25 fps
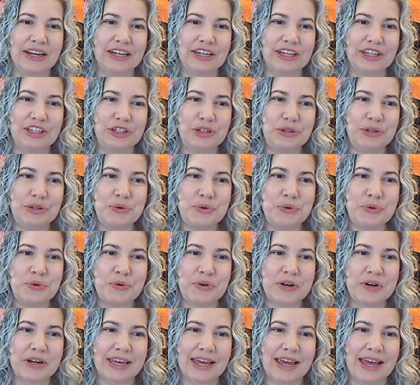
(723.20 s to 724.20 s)

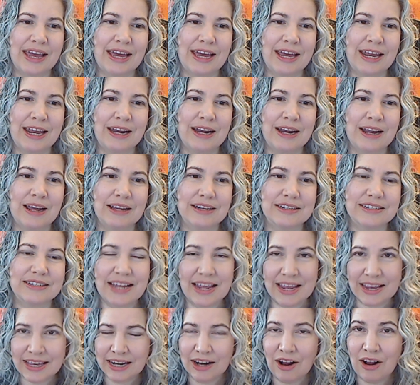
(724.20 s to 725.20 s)
You can
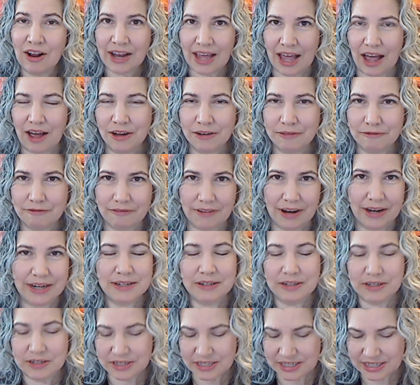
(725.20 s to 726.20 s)
take it all out,
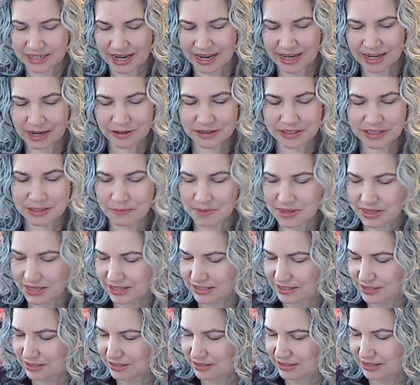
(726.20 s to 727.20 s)
right? Take out some of
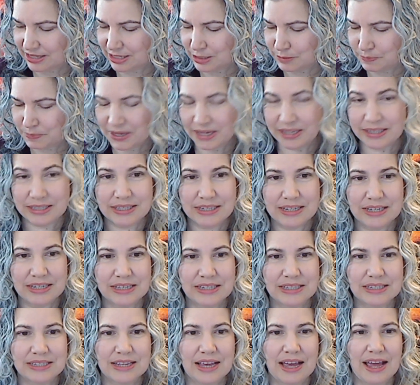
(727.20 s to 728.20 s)
these
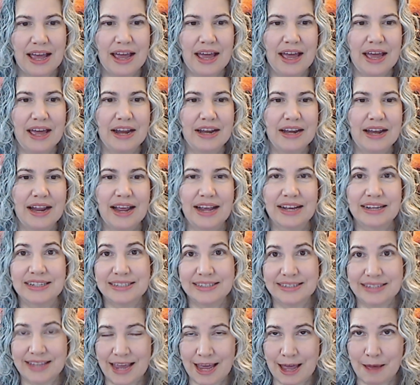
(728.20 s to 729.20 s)
pieces and
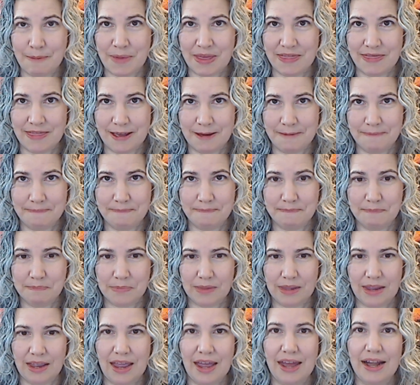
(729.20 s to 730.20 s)
examine them.
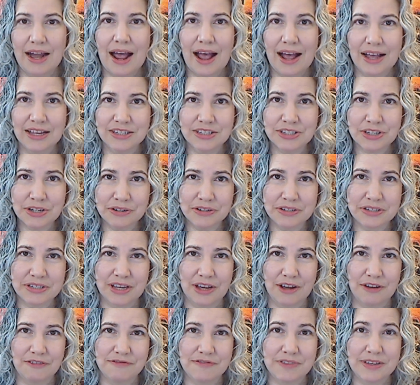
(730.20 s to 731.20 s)
And ask
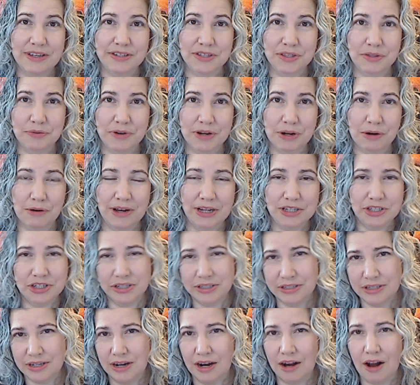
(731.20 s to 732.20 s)
yourself these 3
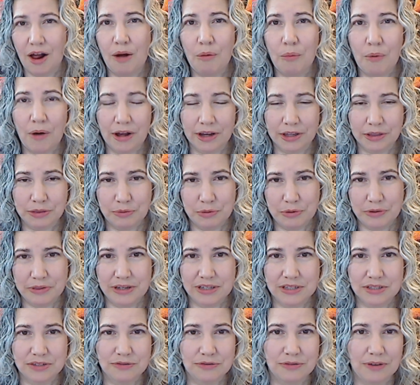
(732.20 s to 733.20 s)
questions, and I'll walk through
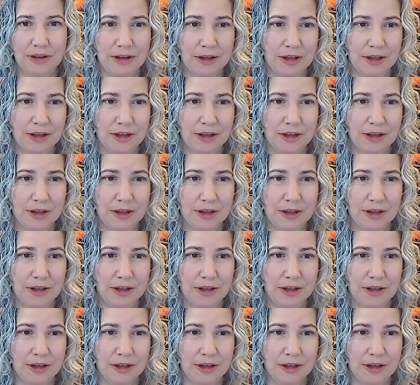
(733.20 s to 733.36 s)
this